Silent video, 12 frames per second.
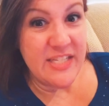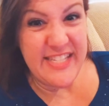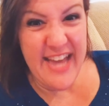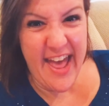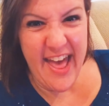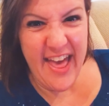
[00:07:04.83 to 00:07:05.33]

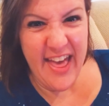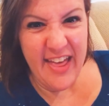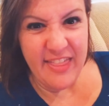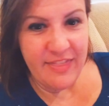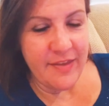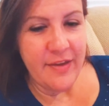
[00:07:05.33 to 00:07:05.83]

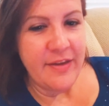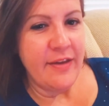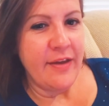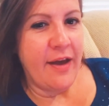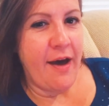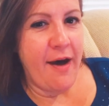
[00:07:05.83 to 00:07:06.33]
death,
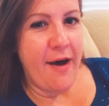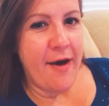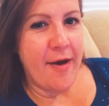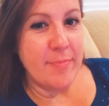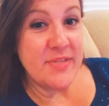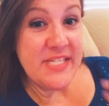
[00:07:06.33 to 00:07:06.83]

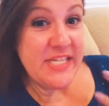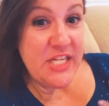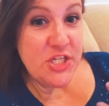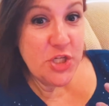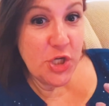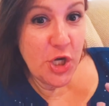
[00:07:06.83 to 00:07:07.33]

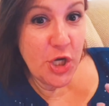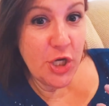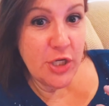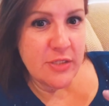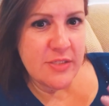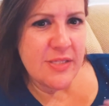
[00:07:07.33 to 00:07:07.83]

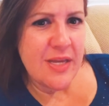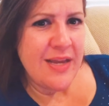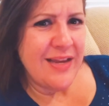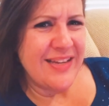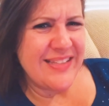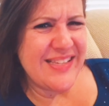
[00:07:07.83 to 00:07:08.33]
seizures,
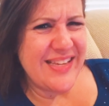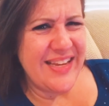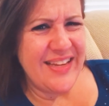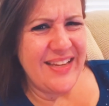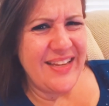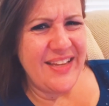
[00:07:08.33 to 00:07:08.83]
it's
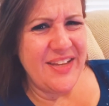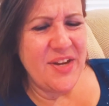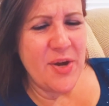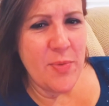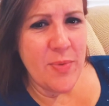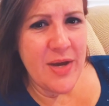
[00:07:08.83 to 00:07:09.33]
like, you
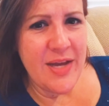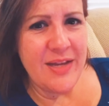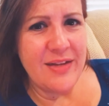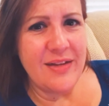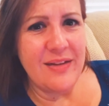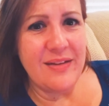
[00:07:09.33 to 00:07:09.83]
know
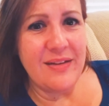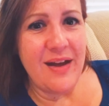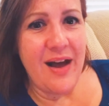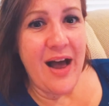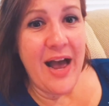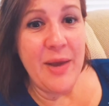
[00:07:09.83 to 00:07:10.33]
what?
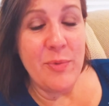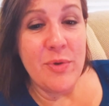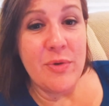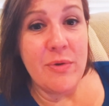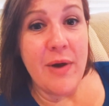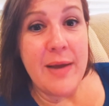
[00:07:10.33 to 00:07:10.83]
I
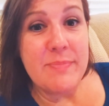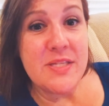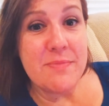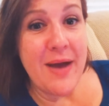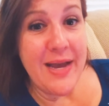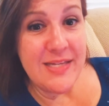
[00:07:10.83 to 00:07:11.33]
will grab
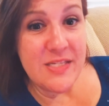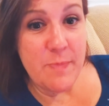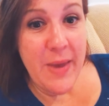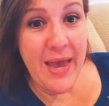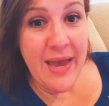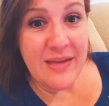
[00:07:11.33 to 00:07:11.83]
some ice
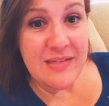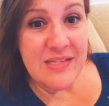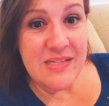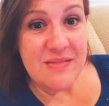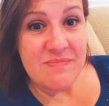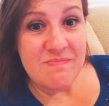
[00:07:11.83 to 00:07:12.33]

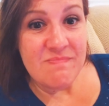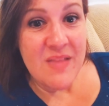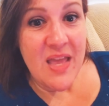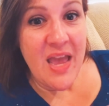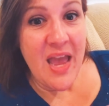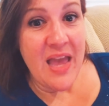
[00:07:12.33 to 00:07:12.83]
packs,
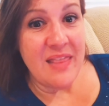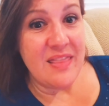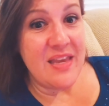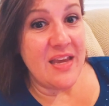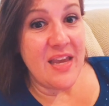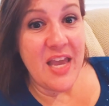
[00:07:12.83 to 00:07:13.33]

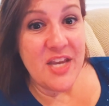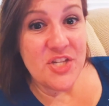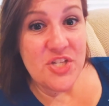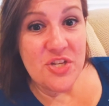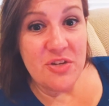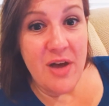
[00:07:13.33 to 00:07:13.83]
the
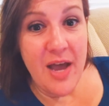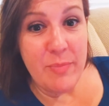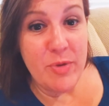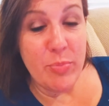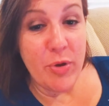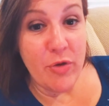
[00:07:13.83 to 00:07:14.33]
occasional
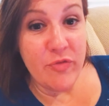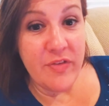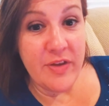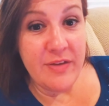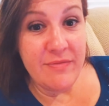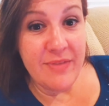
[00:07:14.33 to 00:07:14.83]

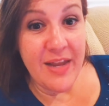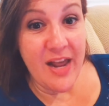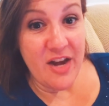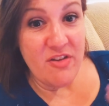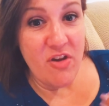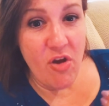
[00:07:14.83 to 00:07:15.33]
ibuprofen that
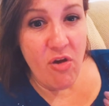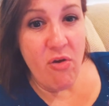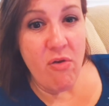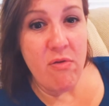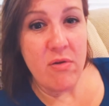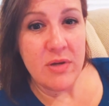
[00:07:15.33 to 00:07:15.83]
I
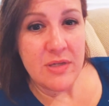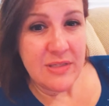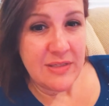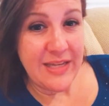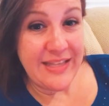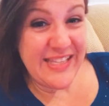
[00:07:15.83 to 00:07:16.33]
know
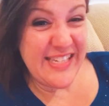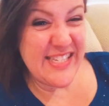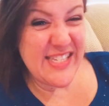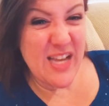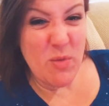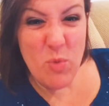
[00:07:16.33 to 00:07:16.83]
at
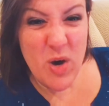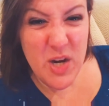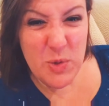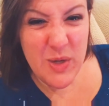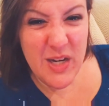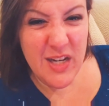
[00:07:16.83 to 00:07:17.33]
least
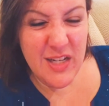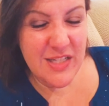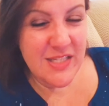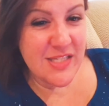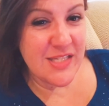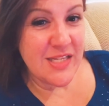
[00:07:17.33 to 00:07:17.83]
somewhat
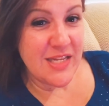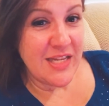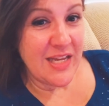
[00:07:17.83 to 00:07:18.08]
works.